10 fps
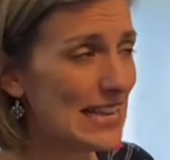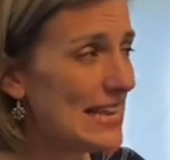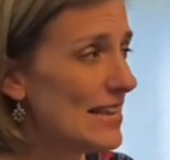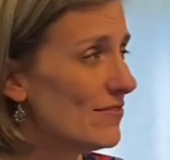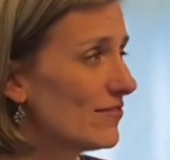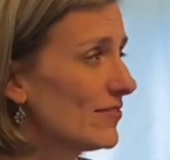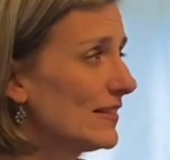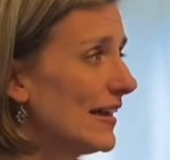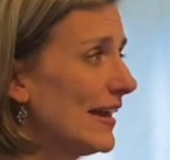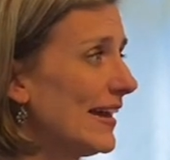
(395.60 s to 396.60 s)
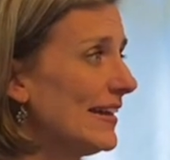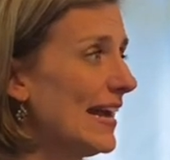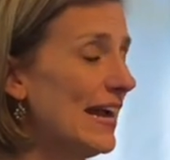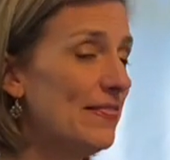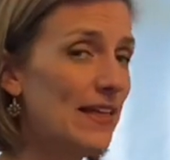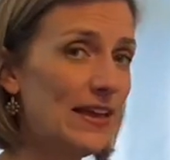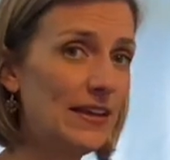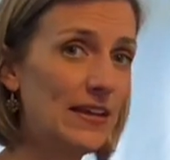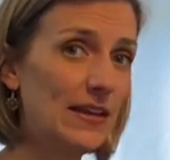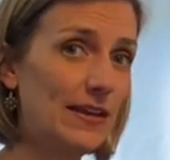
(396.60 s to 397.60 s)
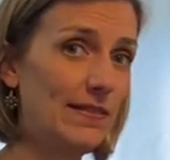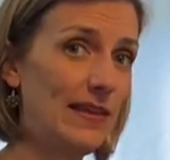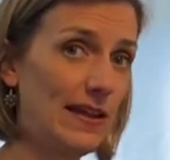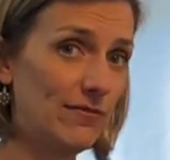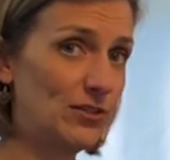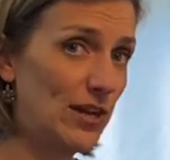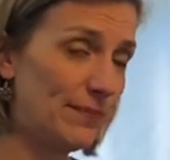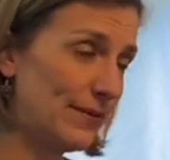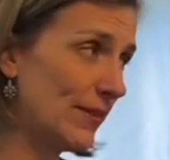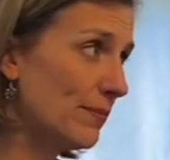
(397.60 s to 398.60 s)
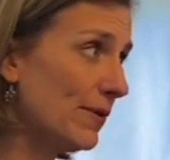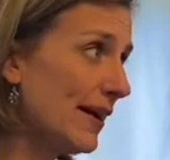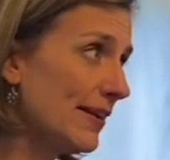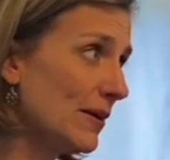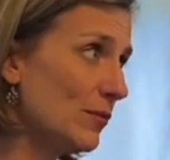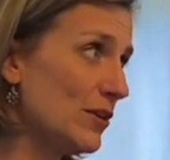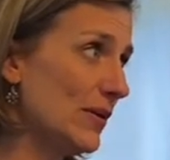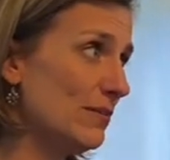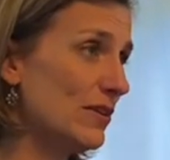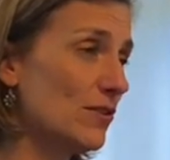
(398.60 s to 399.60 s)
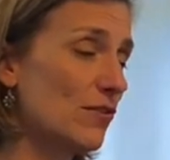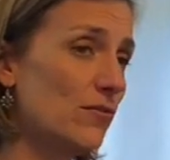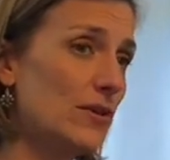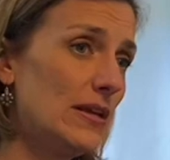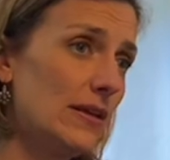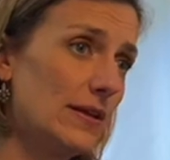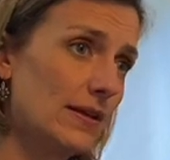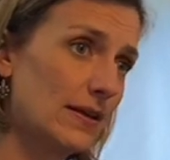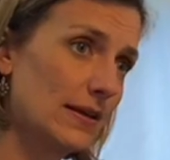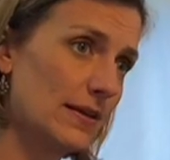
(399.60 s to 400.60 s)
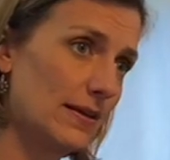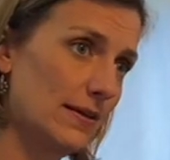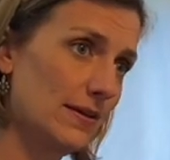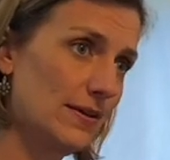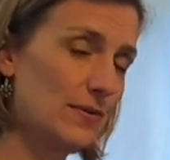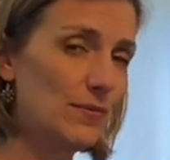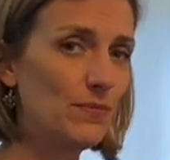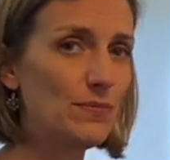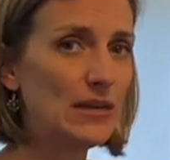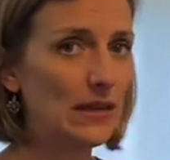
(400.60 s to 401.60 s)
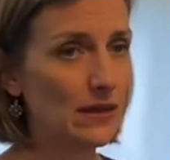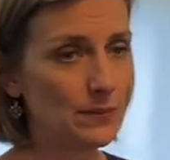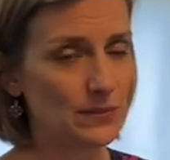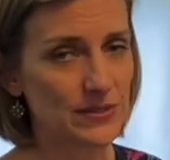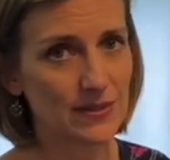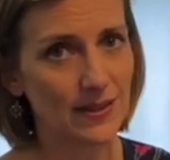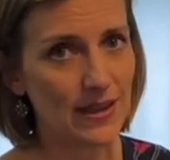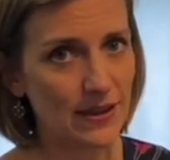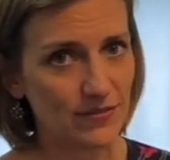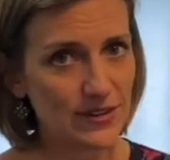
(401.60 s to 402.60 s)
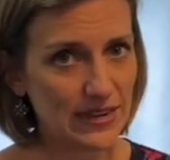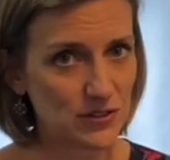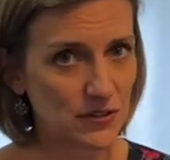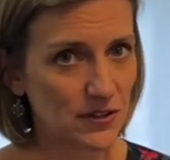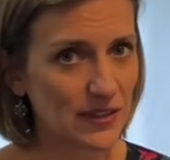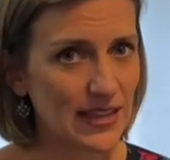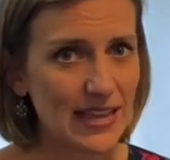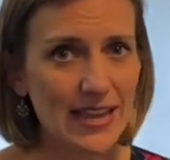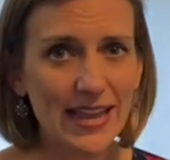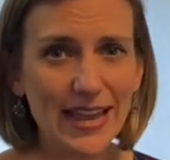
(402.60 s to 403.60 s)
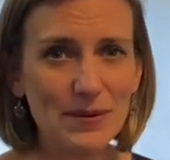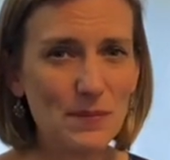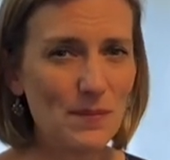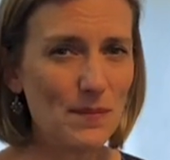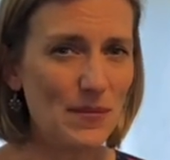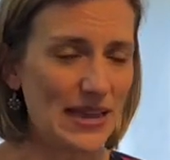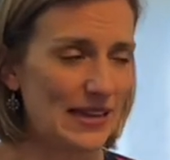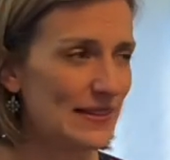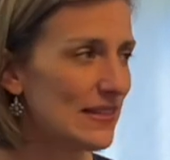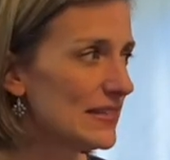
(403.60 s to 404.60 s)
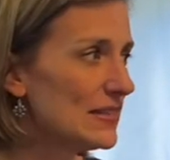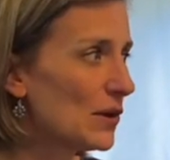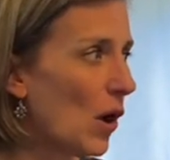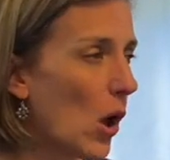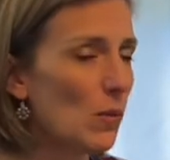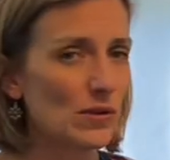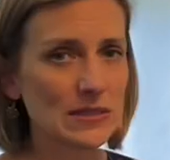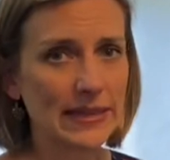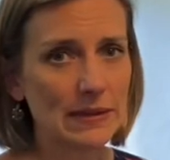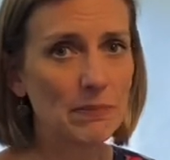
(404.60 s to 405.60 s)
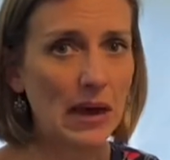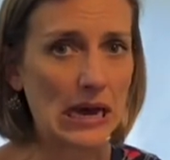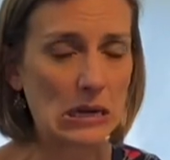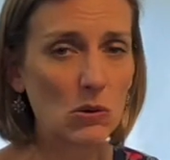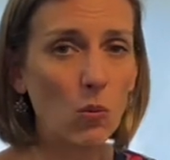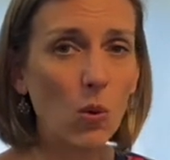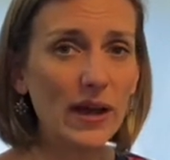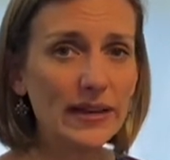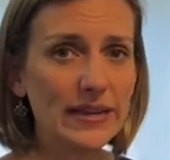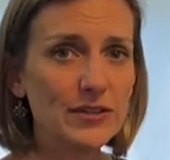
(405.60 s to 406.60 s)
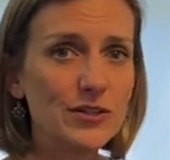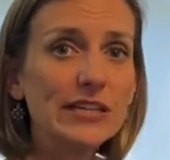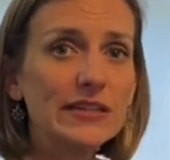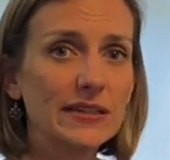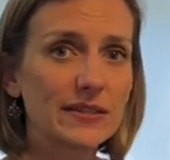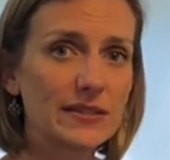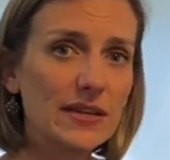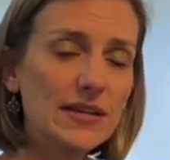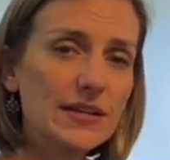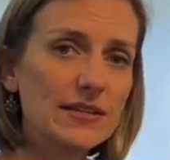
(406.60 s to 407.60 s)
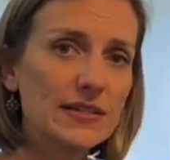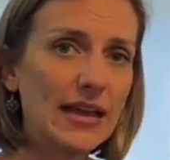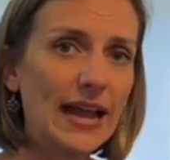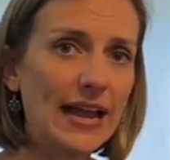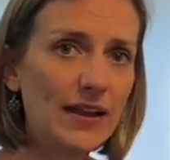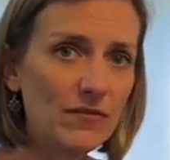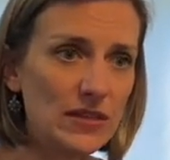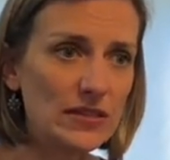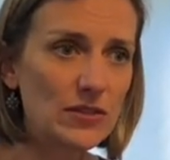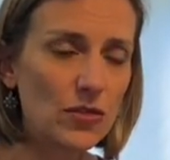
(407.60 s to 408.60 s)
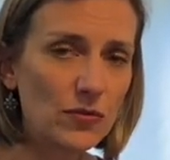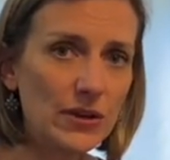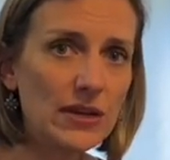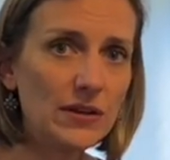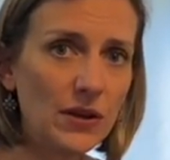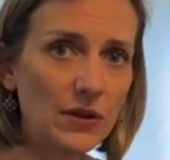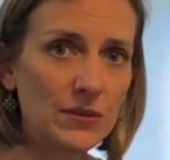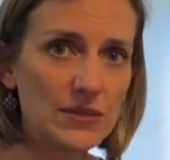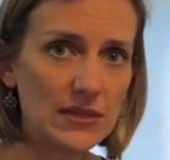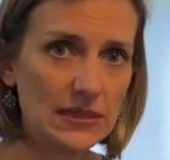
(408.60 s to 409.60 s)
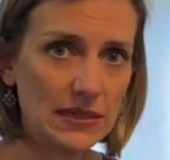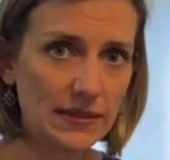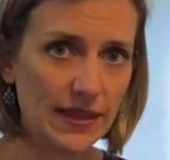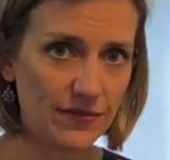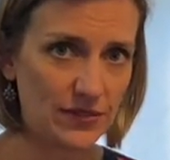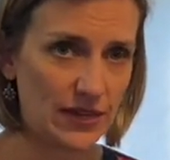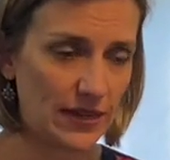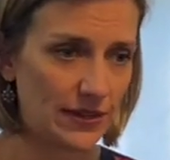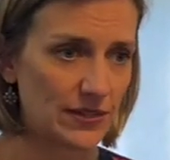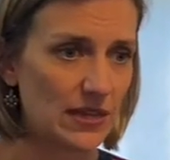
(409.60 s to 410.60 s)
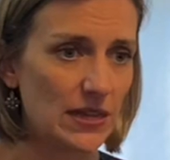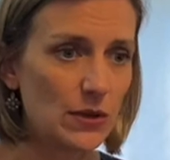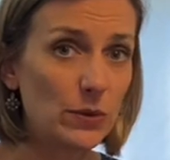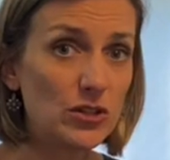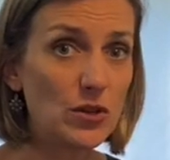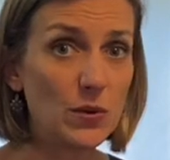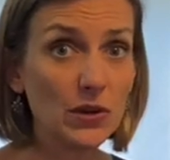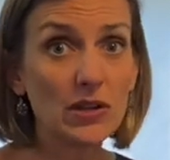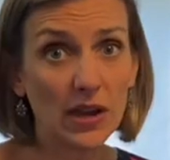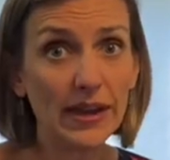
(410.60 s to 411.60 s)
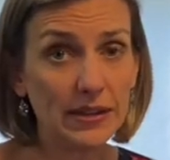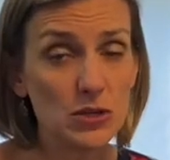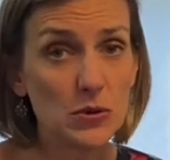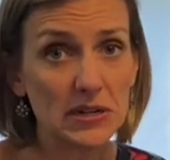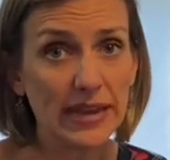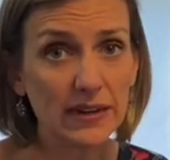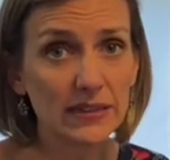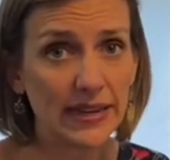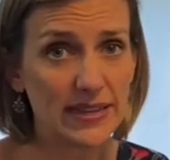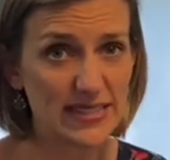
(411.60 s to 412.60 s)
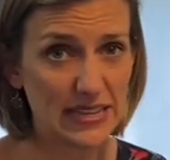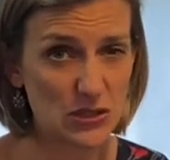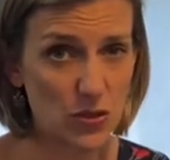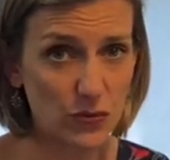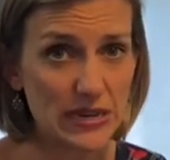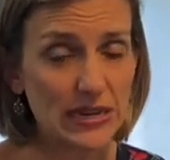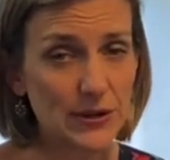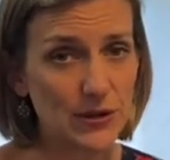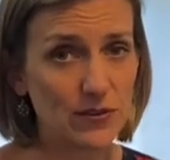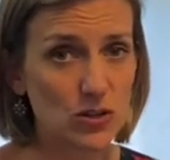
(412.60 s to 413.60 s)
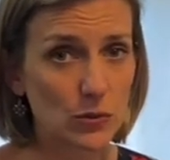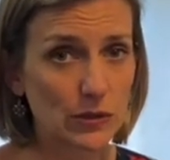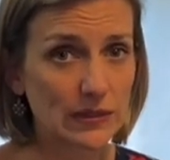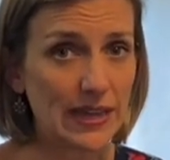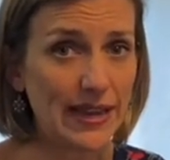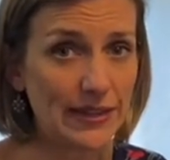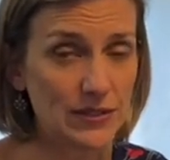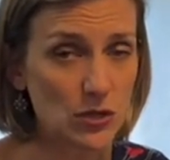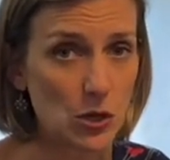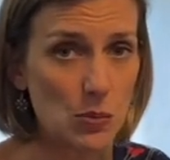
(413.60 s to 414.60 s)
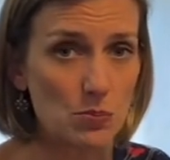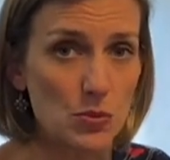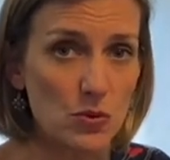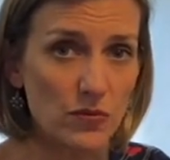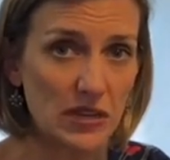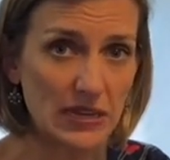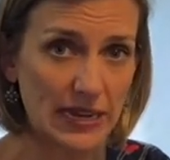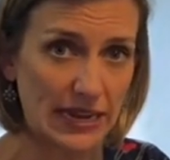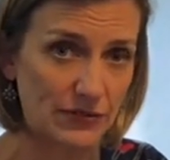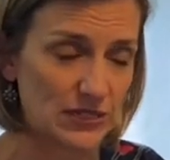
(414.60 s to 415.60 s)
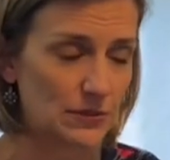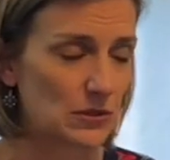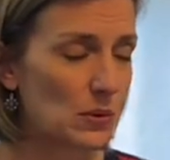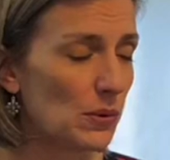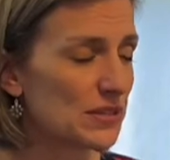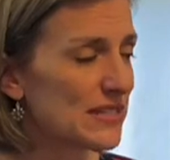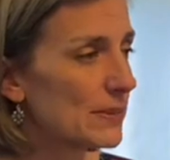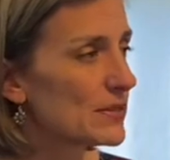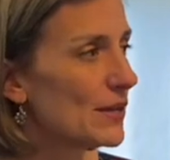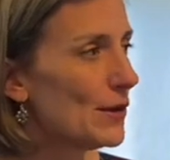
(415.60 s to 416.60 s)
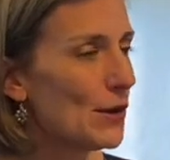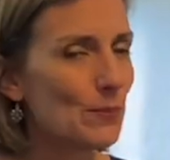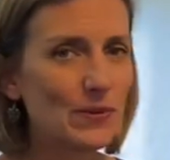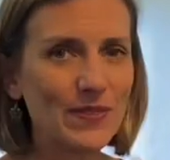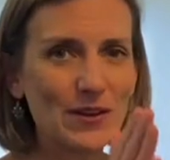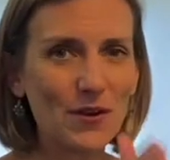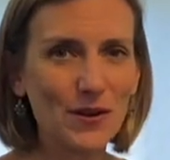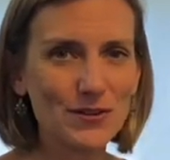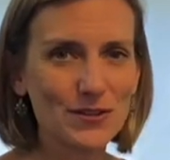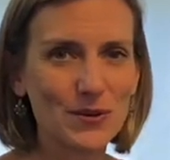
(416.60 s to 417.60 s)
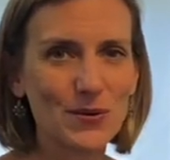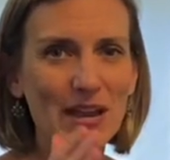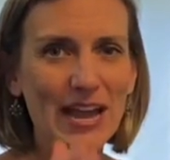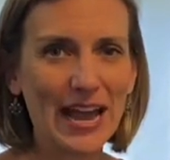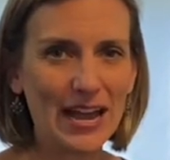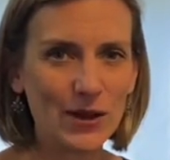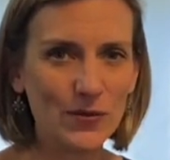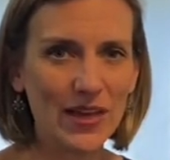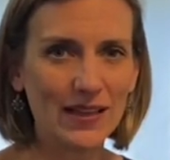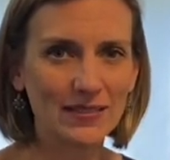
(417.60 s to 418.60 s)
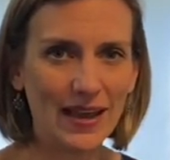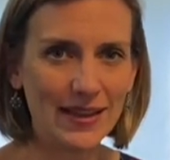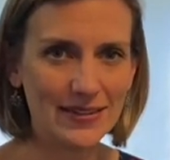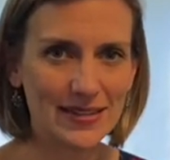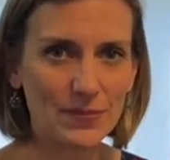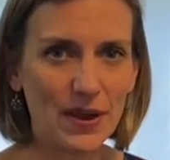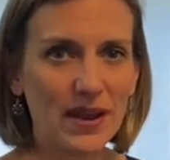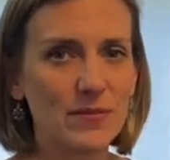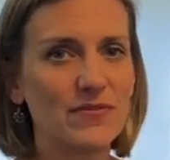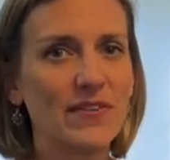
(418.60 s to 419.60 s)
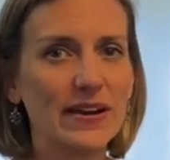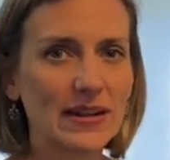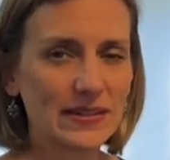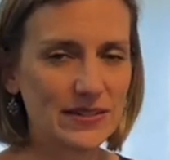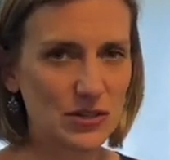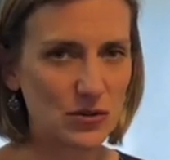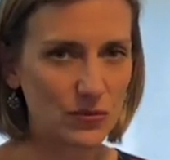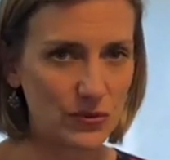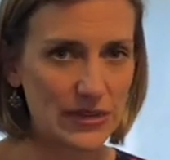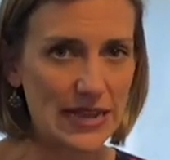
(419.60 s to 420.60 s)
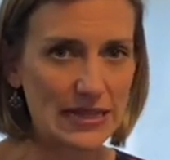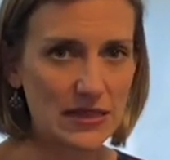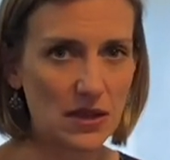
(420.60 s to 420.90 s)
E flat, and then the F sharp on the bottom, when you hit measure three, becomes F natural. And man, this is almost like Bach. What a genius to have these three notes in the left hand which you could you could analyze as three individual lines moving in half steps and whole steps, but then also how that lines up homophonically to create the